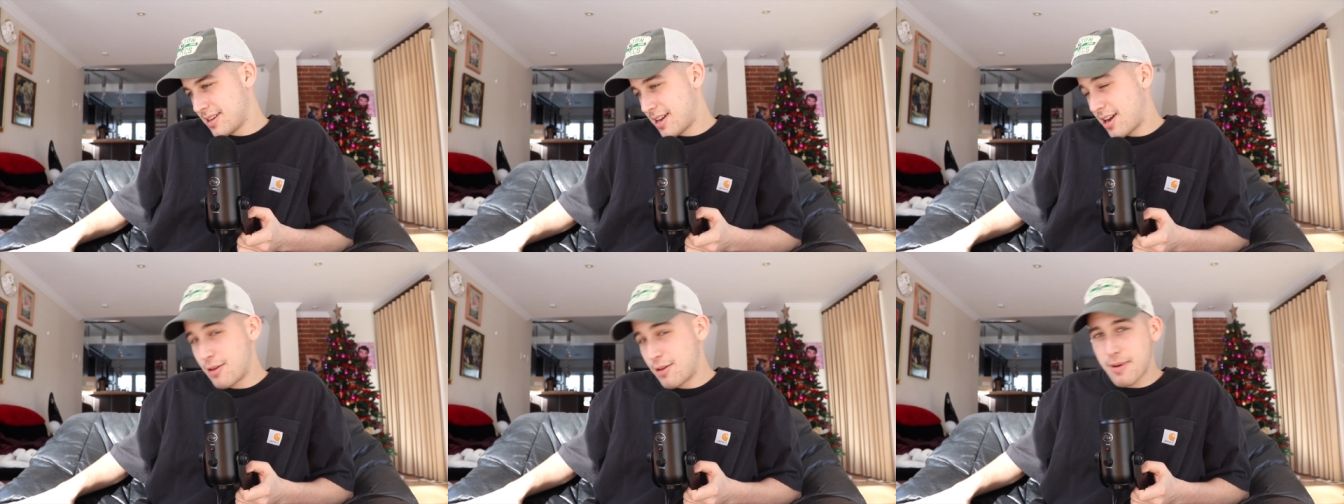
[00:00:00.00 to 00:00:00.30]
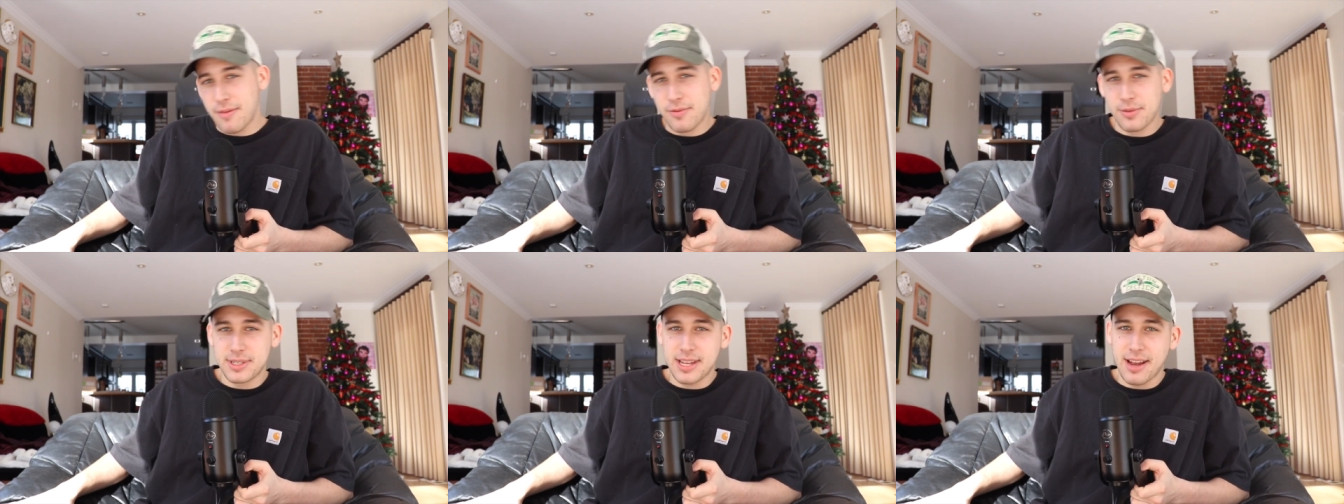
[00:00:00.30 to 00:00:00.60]
I hope
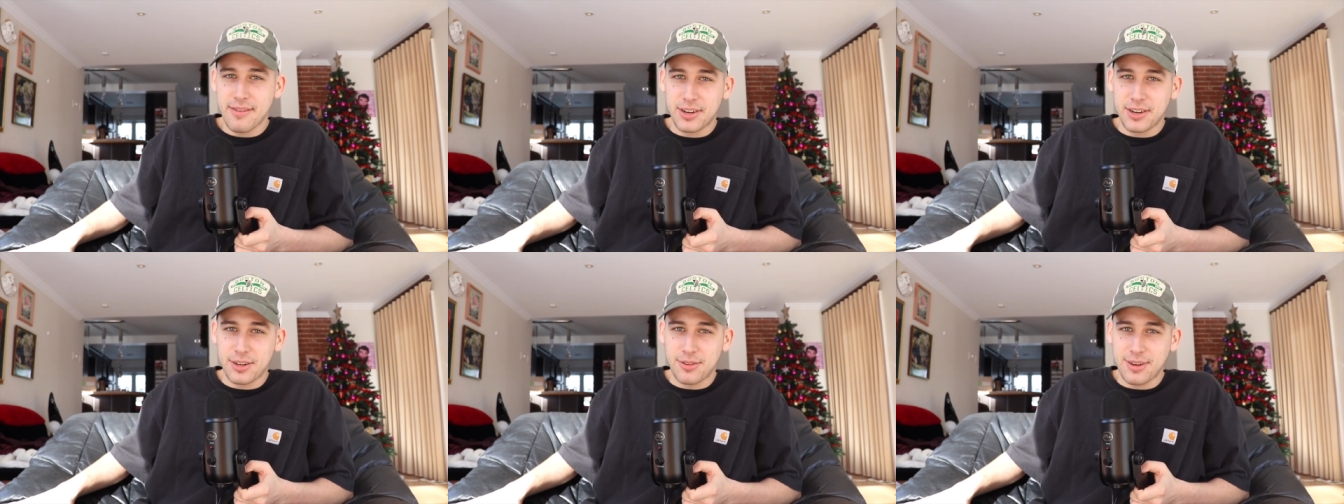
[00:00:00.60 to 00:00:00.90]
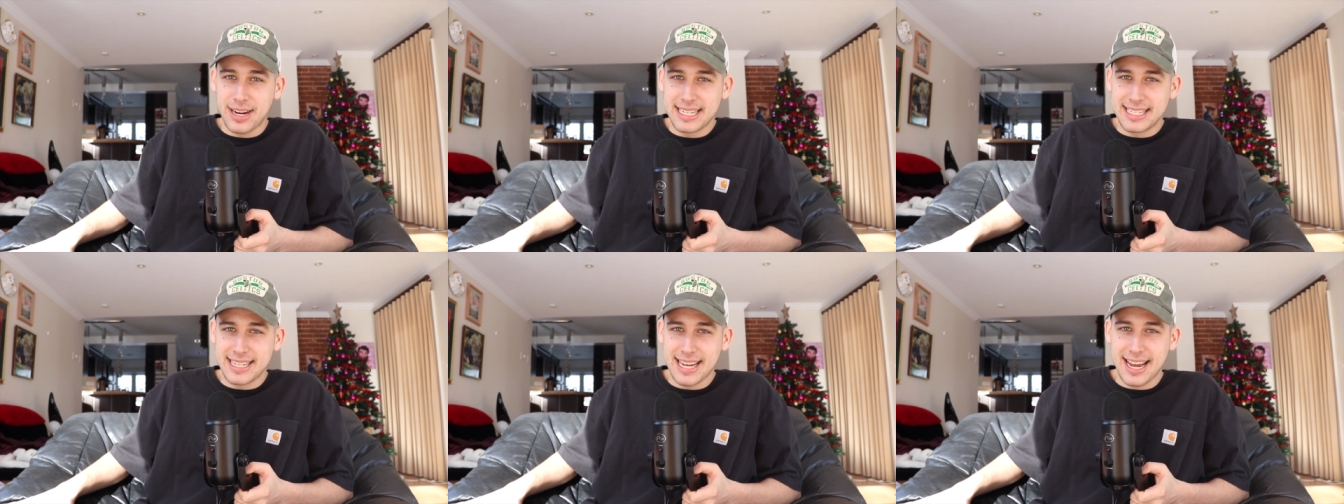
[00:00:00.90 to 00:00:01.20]
everyone's having a
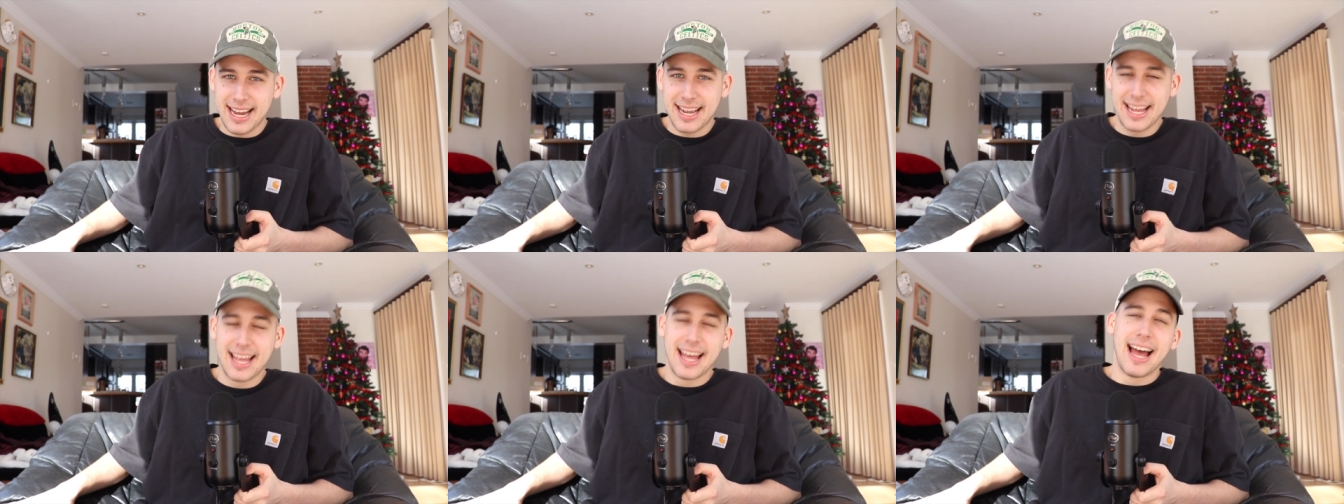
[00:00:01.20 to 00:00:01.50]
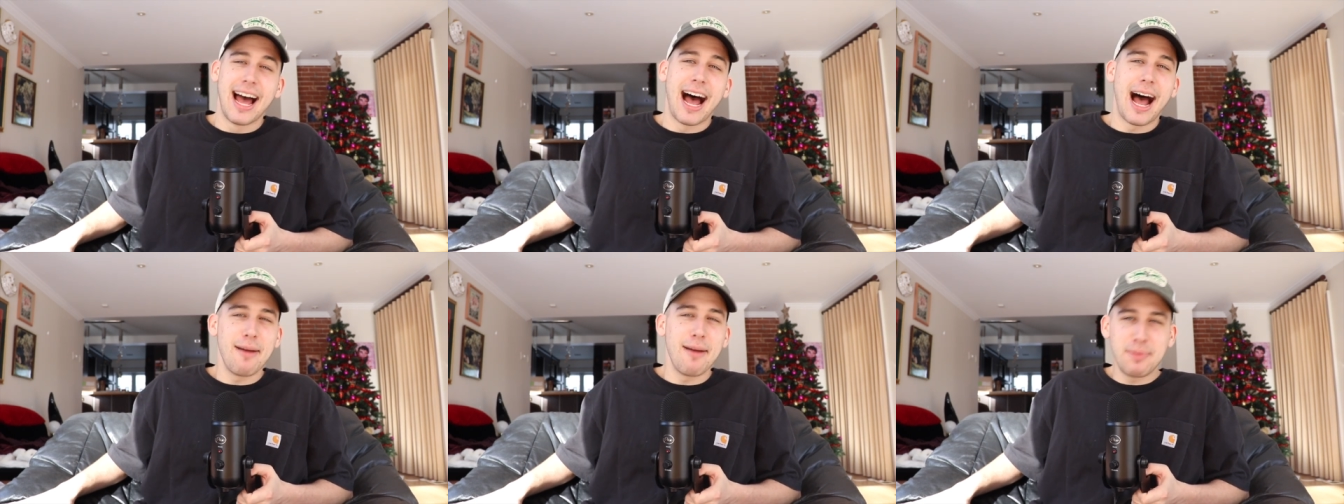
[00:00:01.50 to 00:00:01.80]
great day.
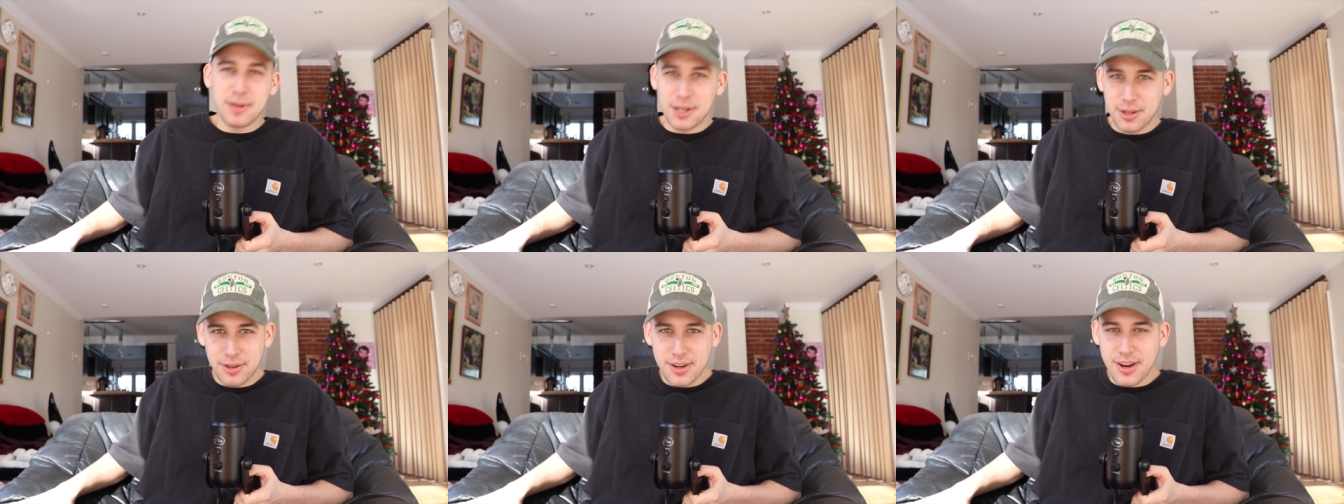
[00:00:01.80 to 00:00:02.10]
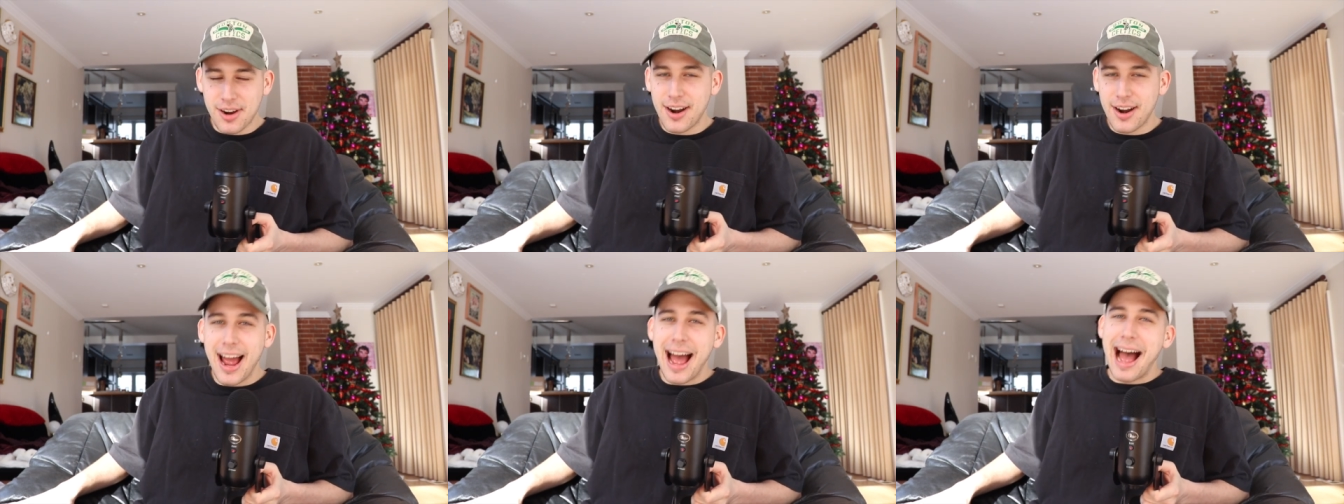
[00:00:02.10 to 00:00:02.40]
Happy New
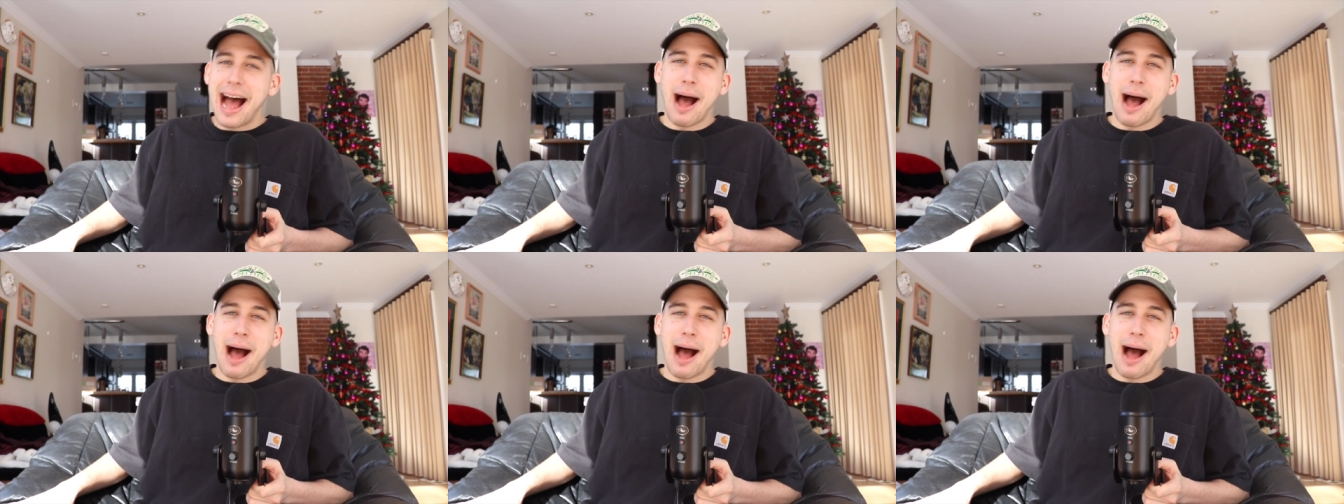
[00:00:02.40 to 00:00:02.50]
Year.